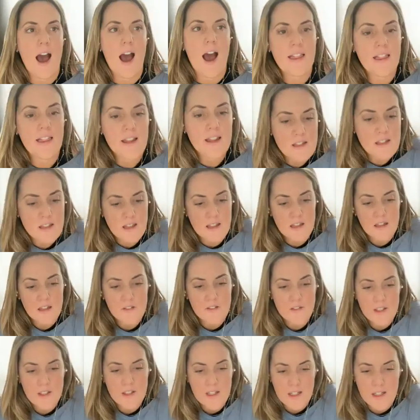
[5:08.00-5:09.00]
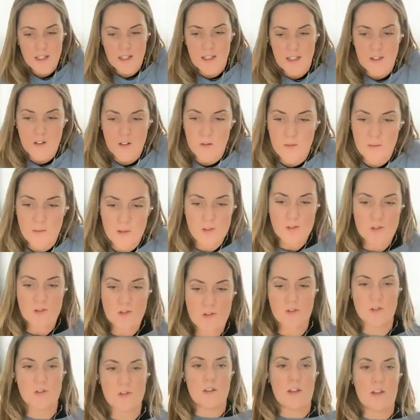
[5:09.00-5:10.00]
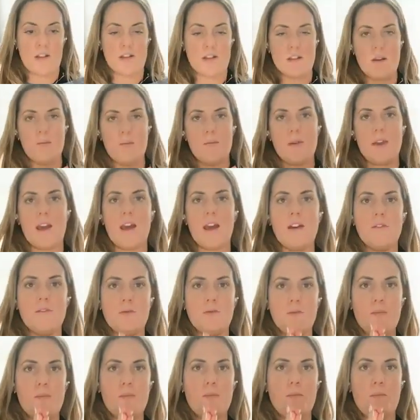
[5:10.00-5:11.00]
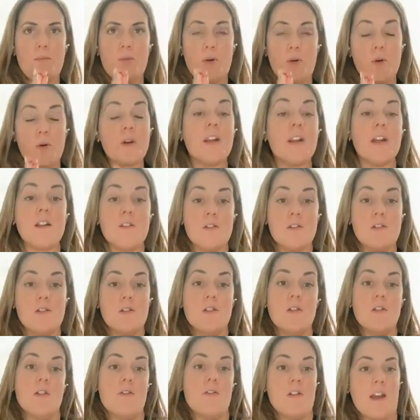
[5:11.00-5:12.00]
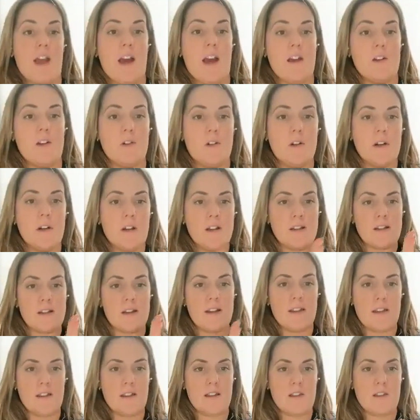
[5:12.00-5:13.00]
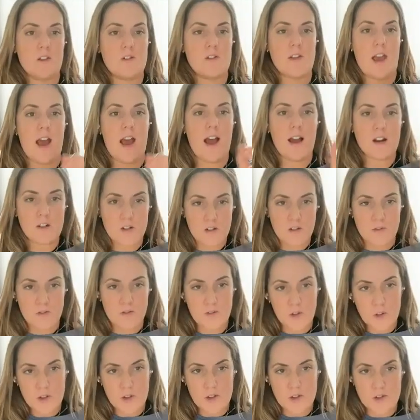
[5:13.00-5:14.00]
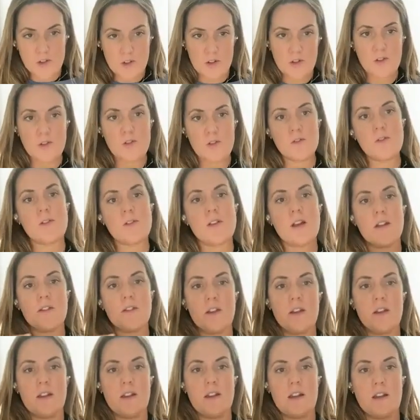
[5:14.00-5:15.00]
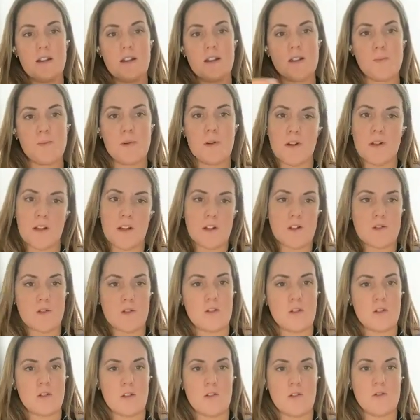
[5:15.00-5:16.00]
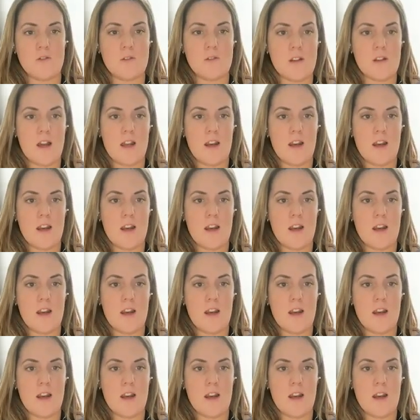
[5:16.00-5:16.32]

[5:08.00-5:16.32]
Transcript: I like to think of it in almost like, to me, I've broken it into two different categories. I think there's action focused cues and then experiential cues.